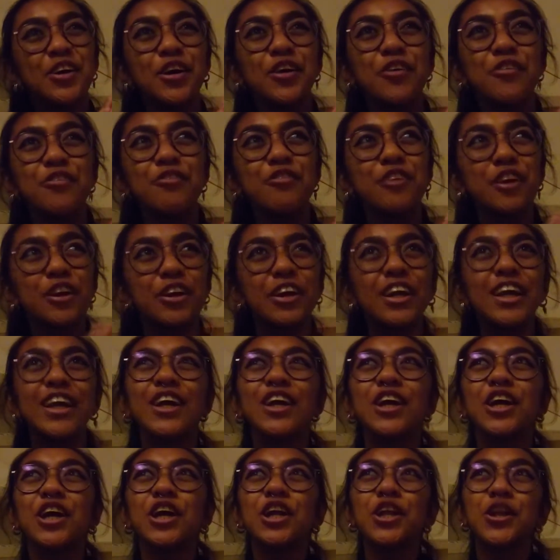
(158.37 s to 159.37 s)
very
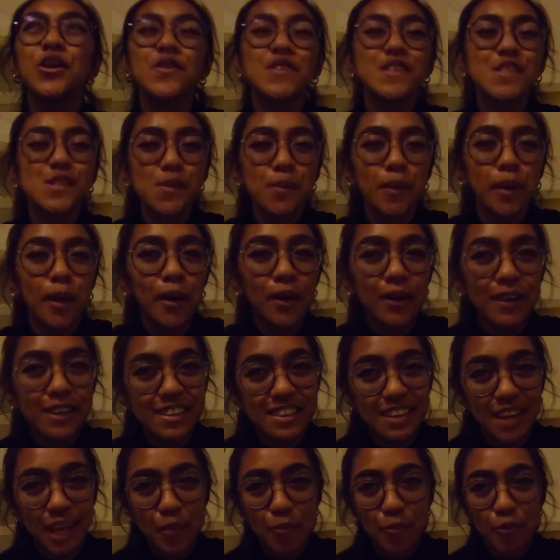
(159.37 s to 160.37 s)
close to my heart
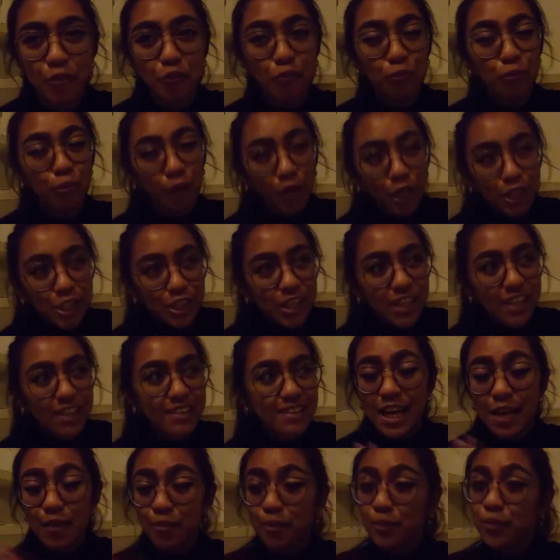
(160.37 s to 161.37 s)
type of project.
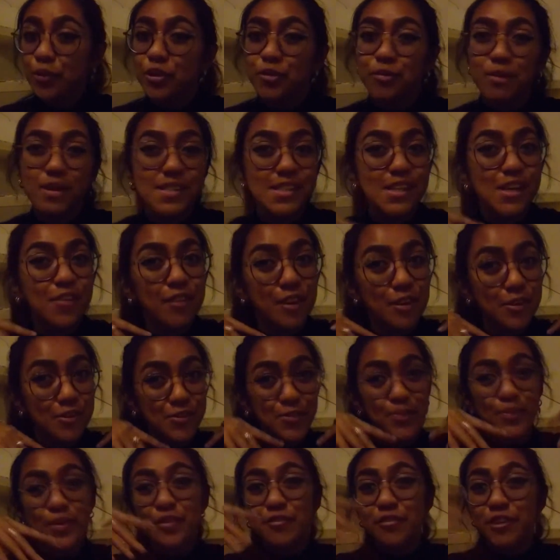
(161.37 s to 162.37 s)
I'm putting myself out to
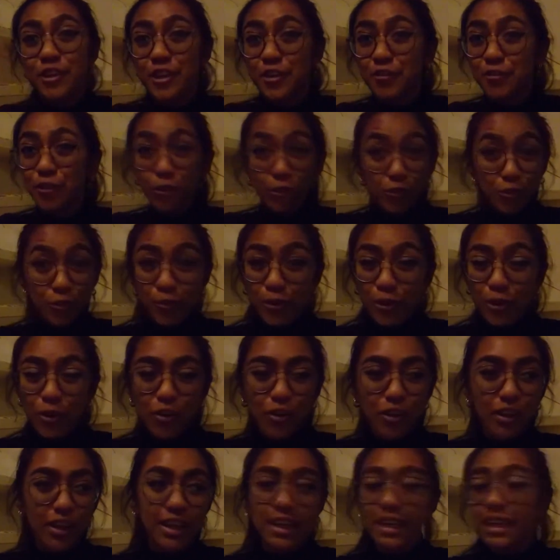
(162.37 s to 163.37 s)
be very
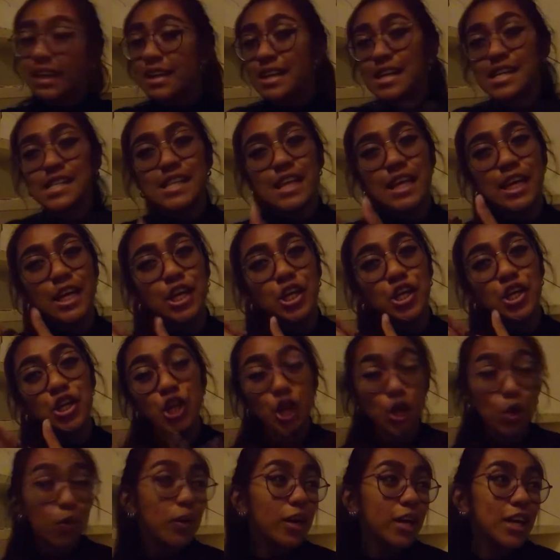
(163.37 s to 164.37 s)
vulnerable. It is in
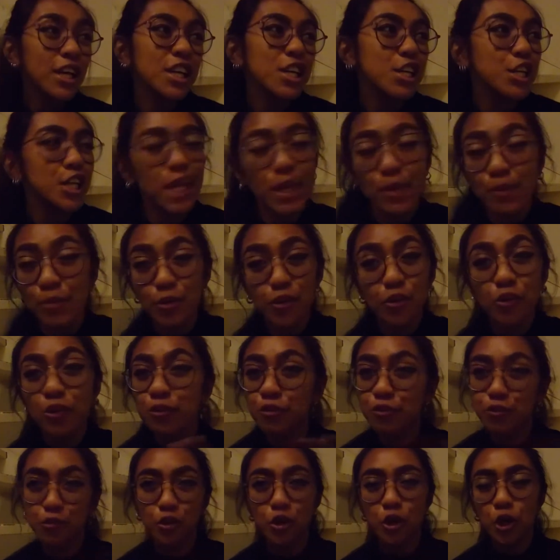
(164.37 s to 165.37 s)
no way, shape, or
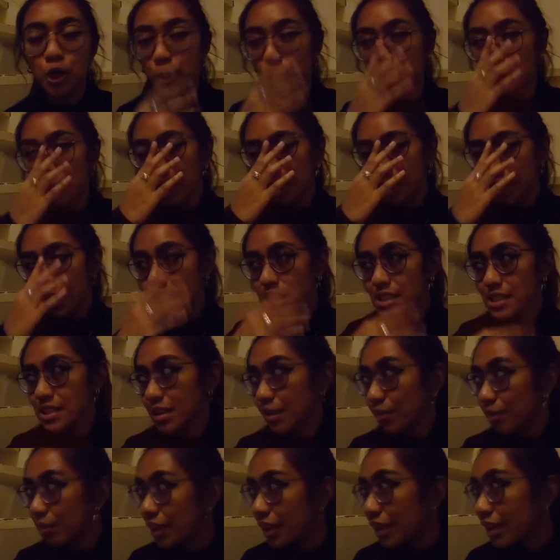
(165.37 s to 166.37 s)
form
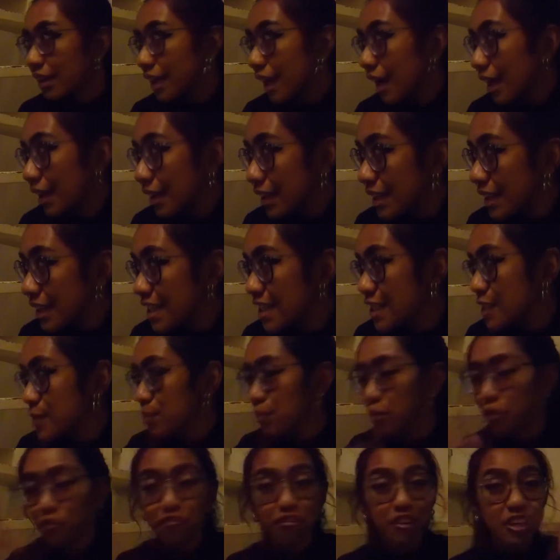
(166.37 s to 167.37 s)
something that is
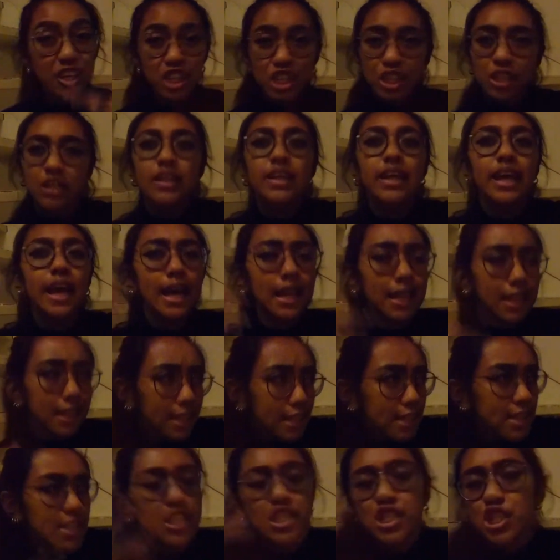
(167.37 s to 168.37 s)
professionally
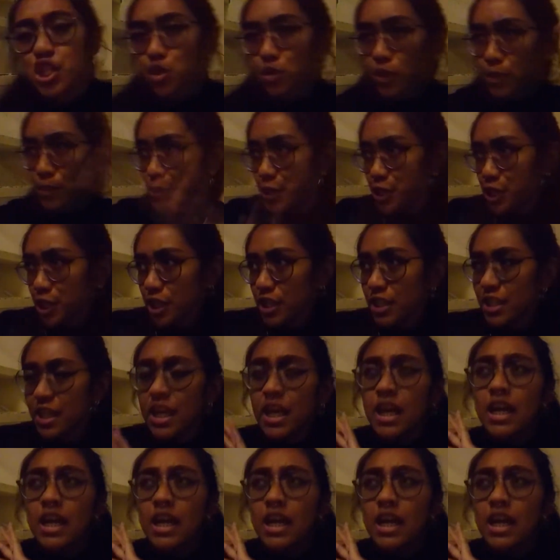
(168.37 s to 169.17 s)
edited, scripted,